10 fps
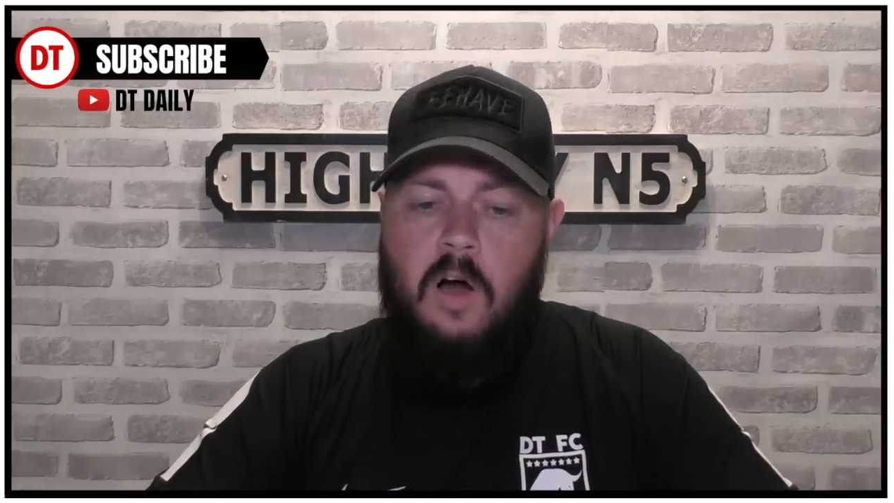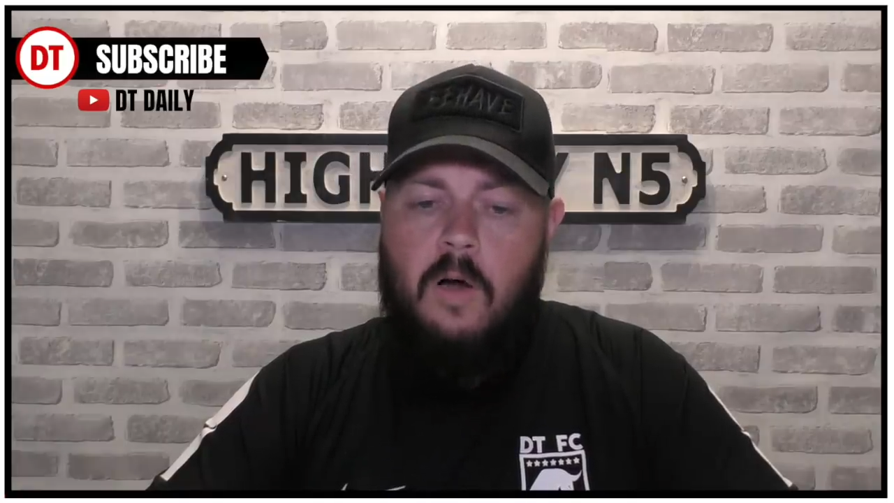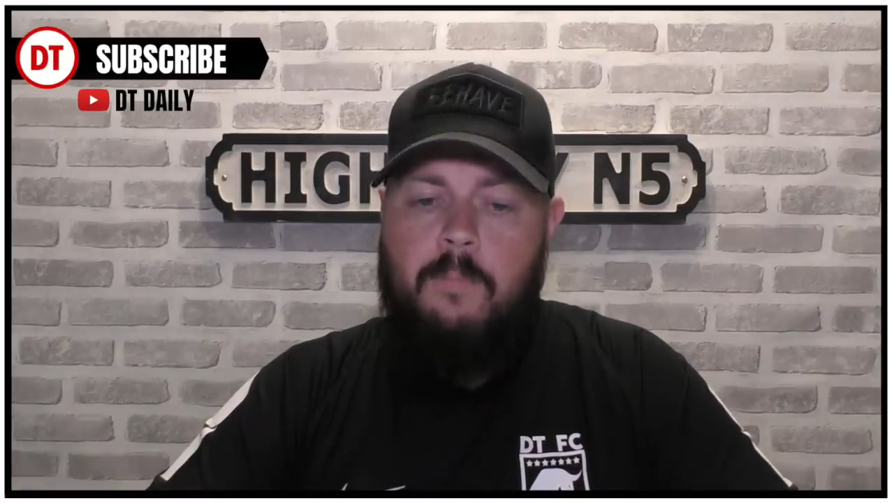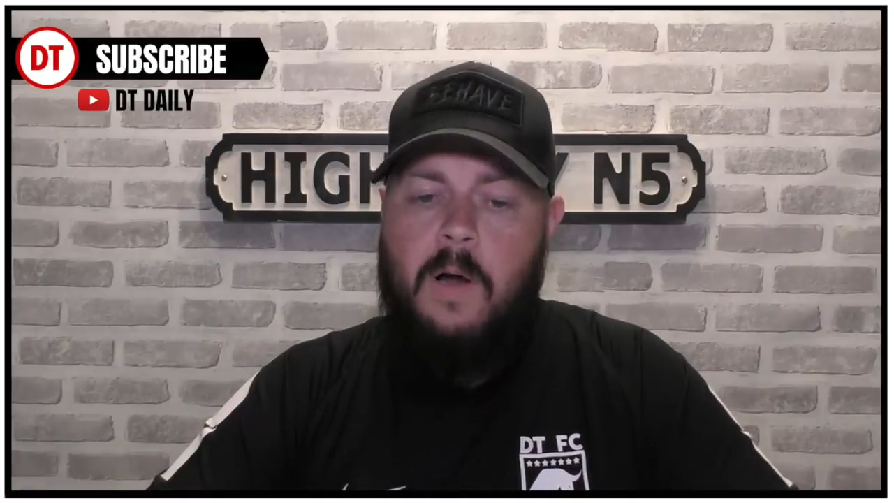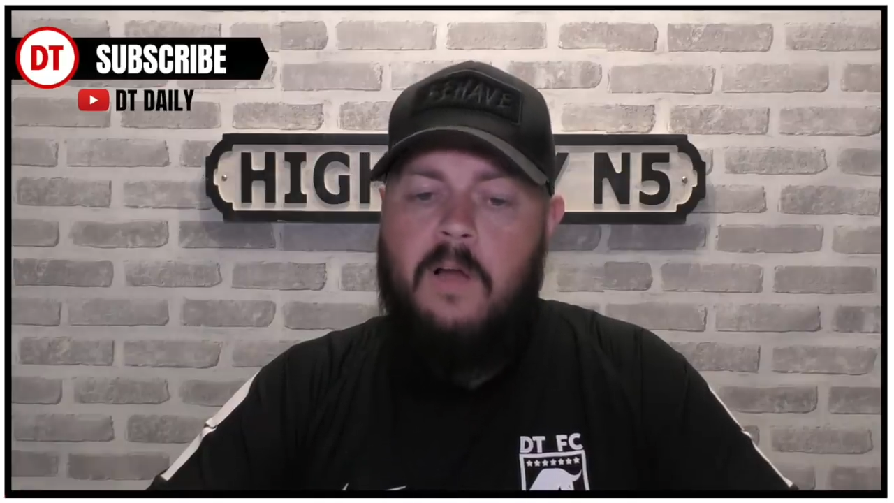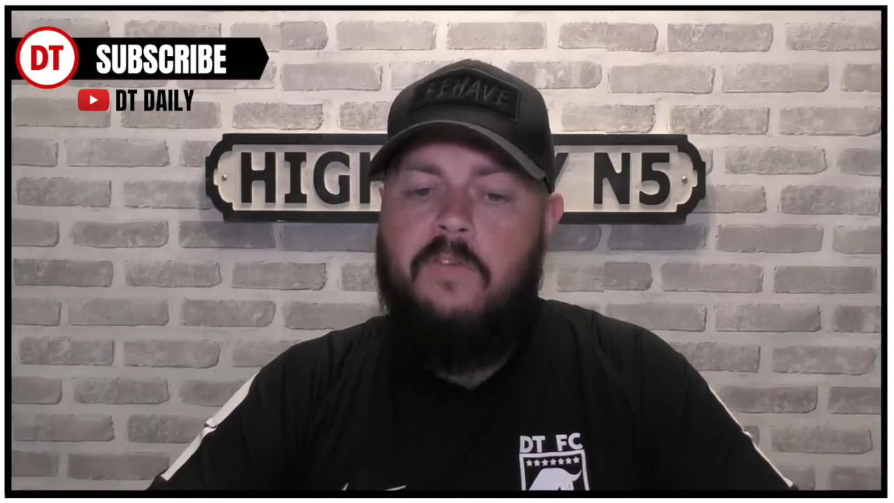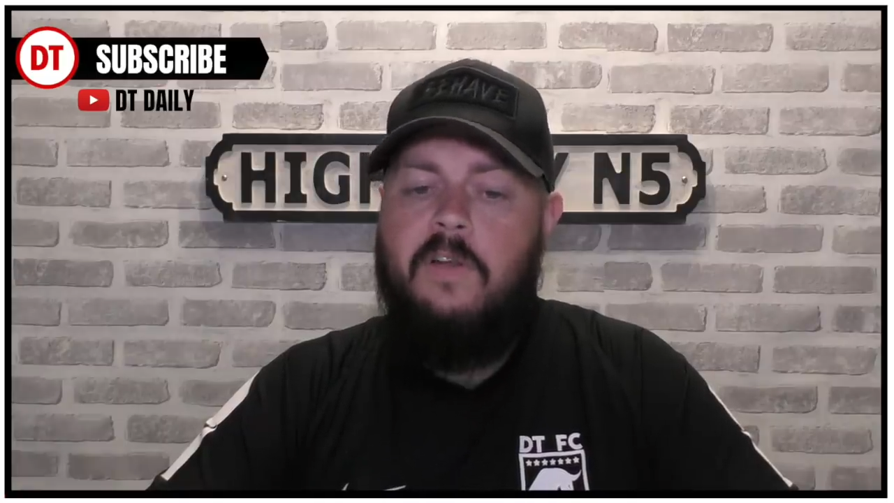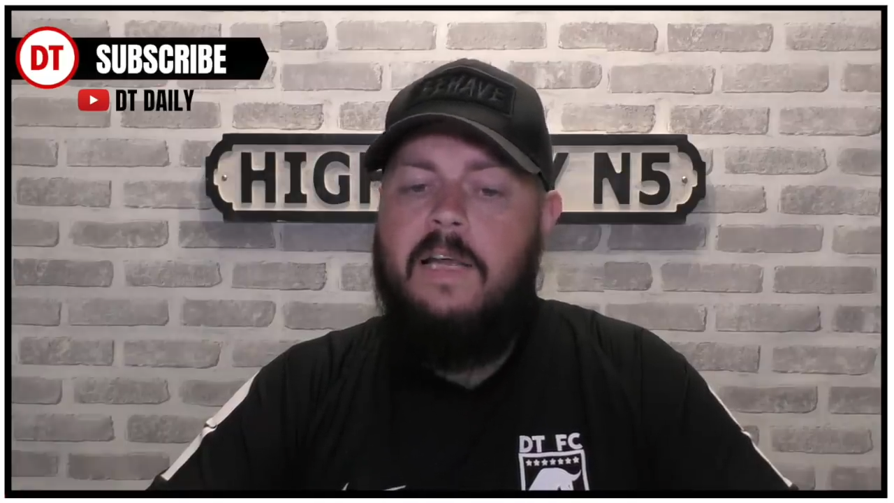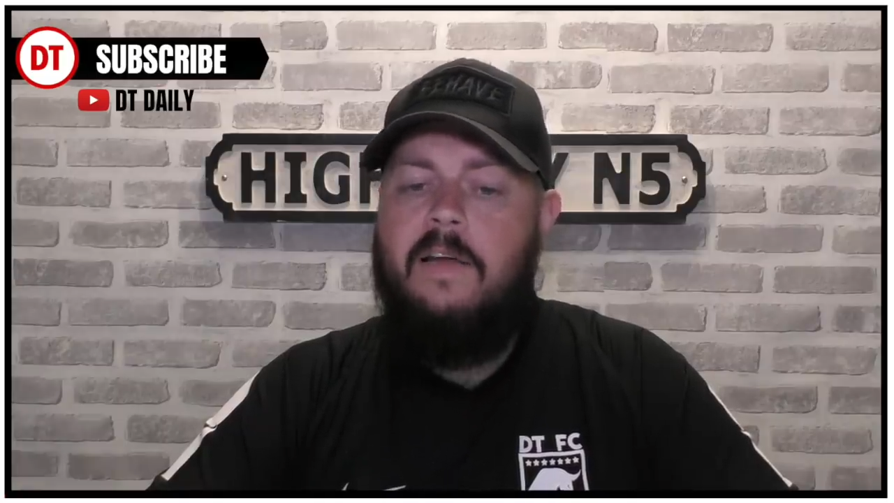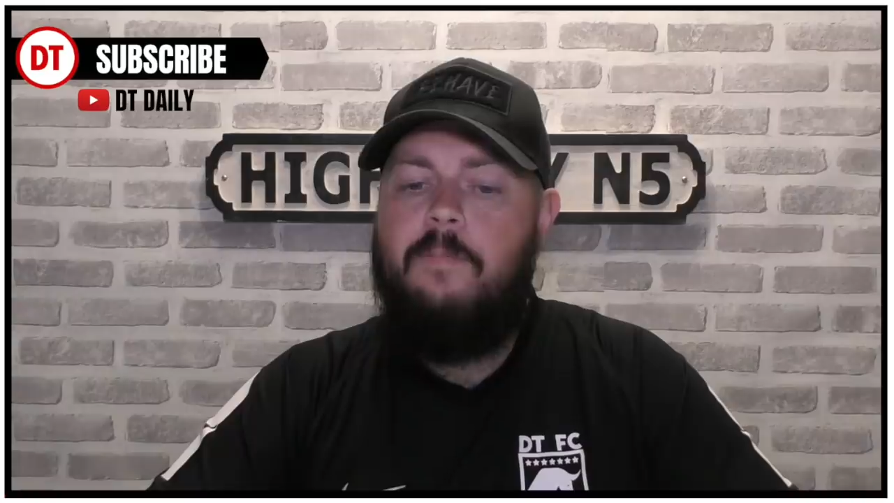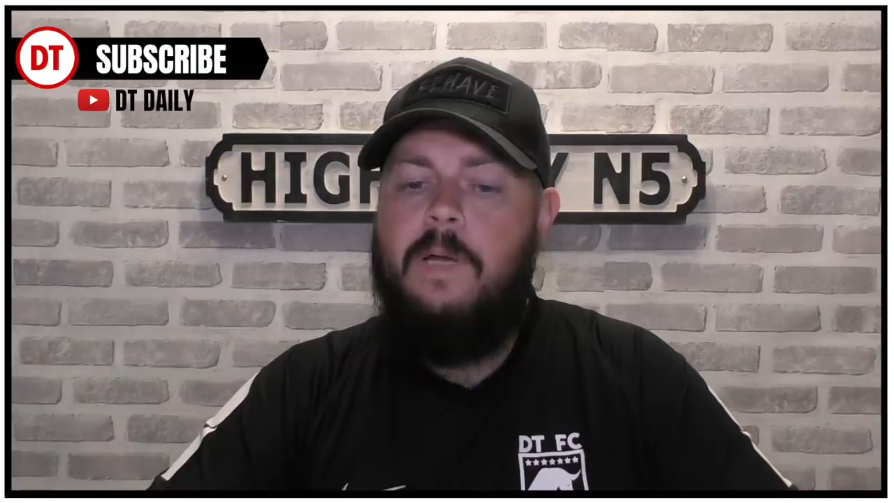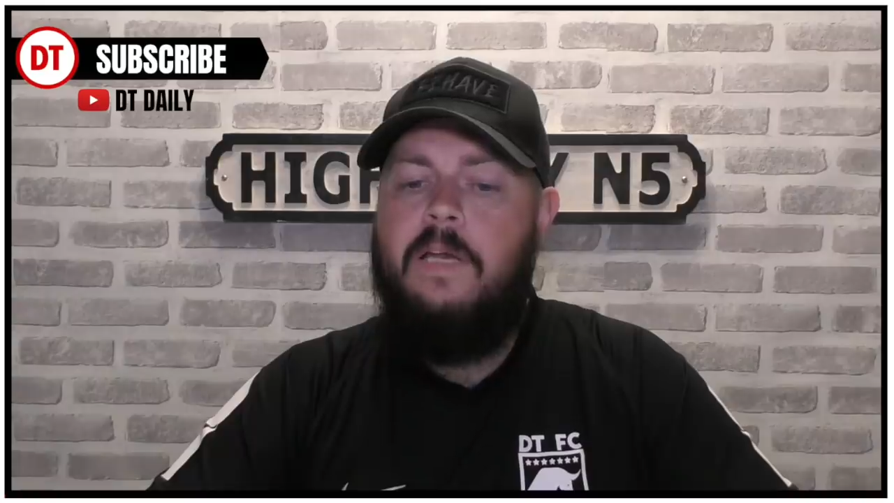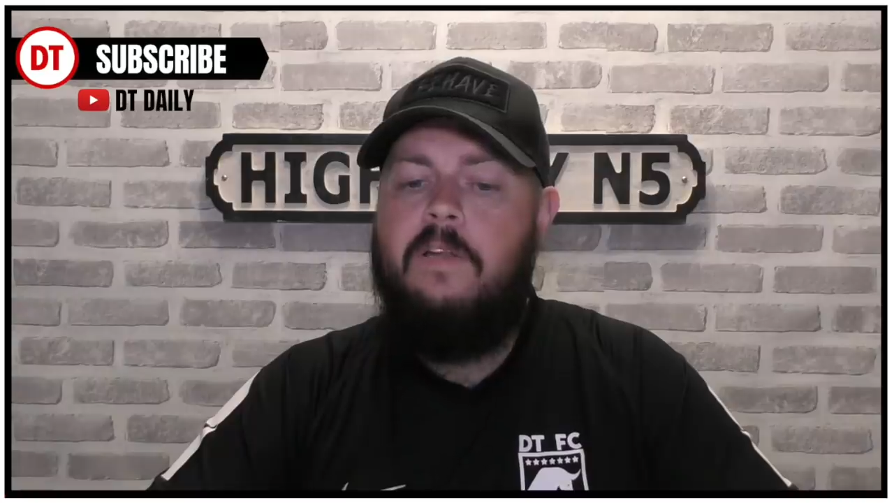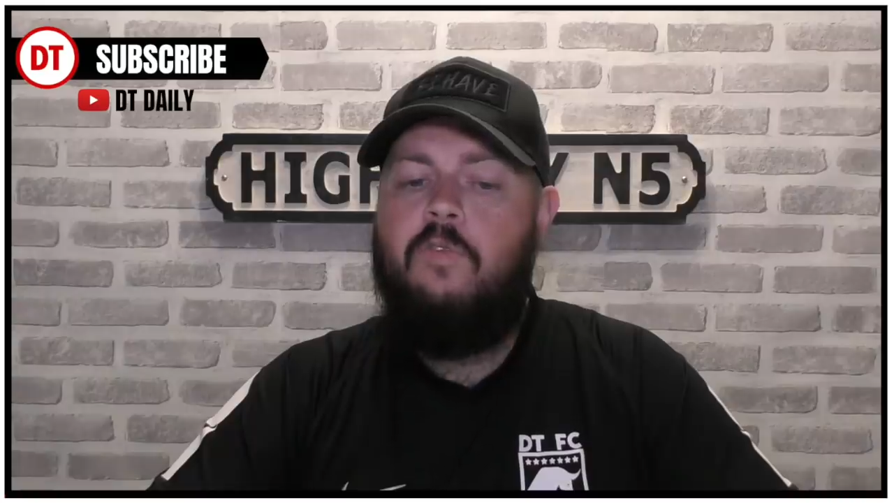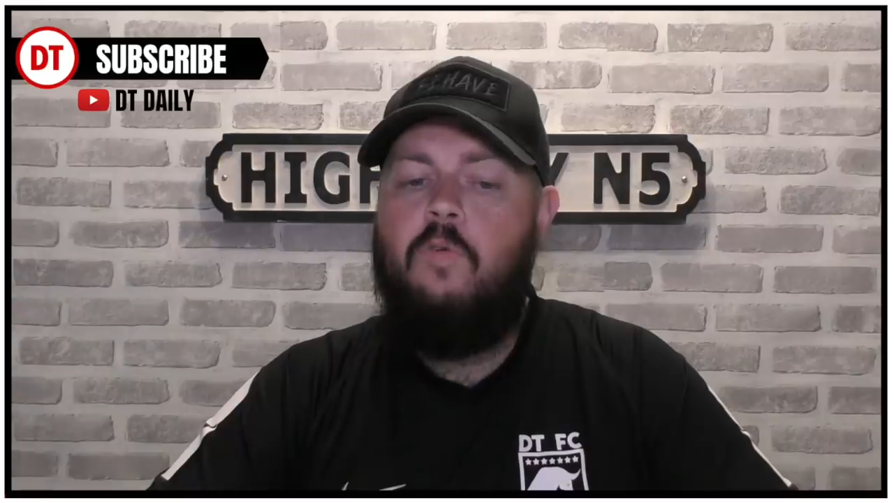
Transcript: I personally have been in